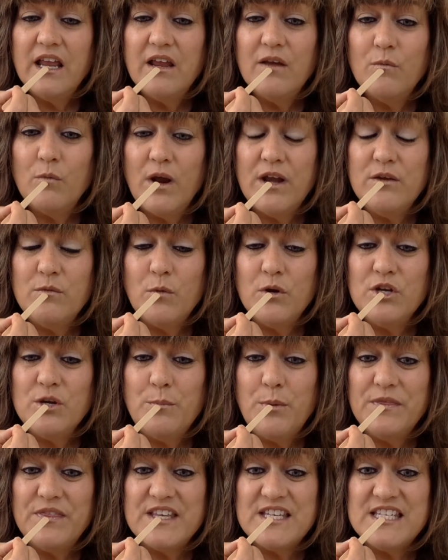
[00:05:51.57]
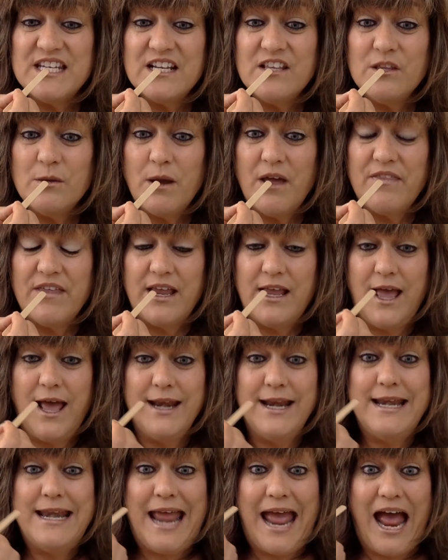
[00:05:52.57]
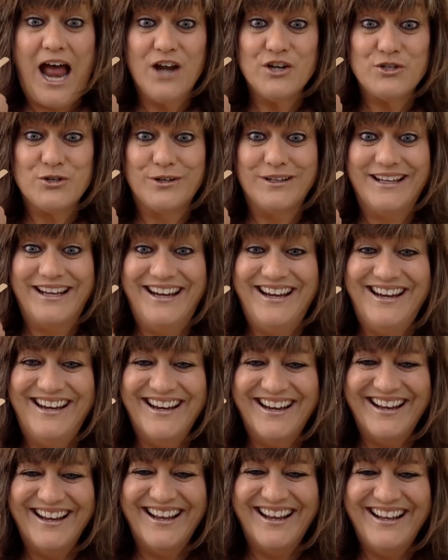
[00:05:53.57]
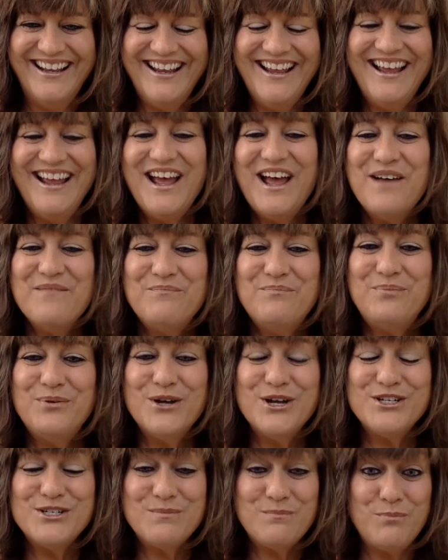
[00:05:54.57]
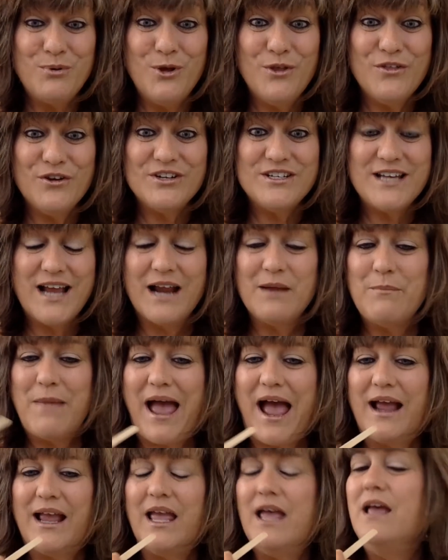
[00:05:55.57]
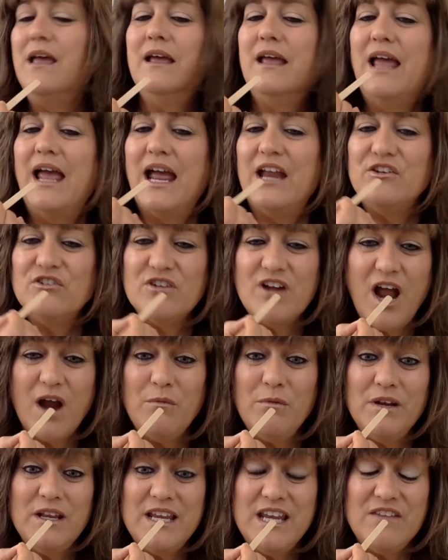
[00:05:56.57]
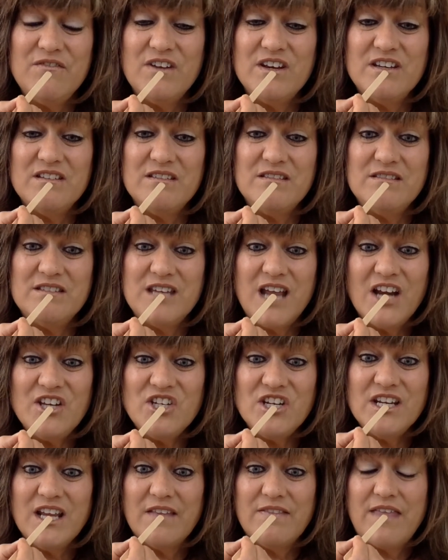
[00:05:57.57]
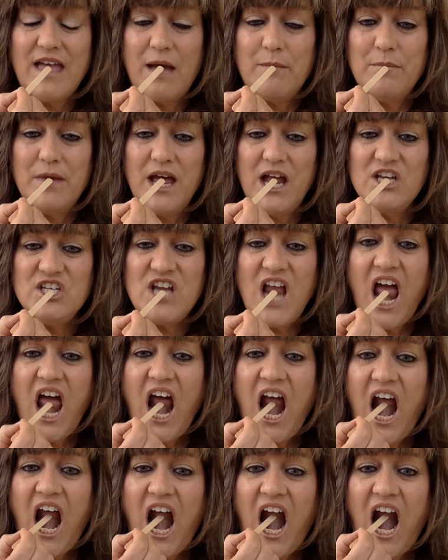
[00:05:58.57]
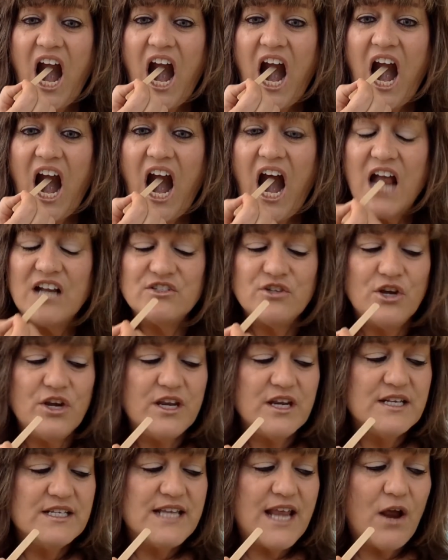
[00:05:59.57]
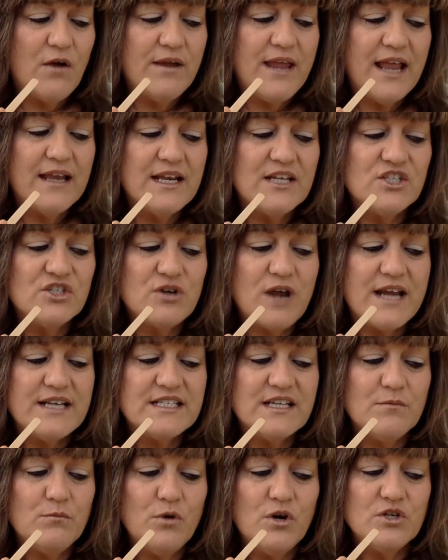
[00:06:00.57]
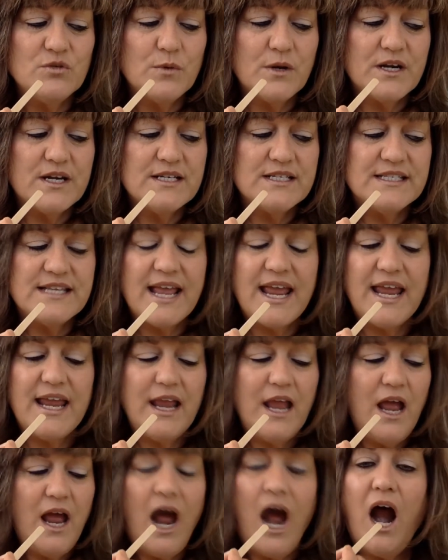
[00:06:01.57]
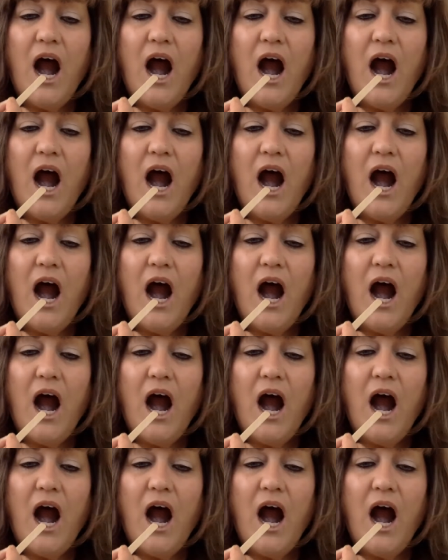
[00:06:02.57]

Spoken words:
when you put the stick in their mouth, they kind of naturally pull their tongue back. And you're not really even touching it that much. So you can say, okay, let's try some words. We're going to say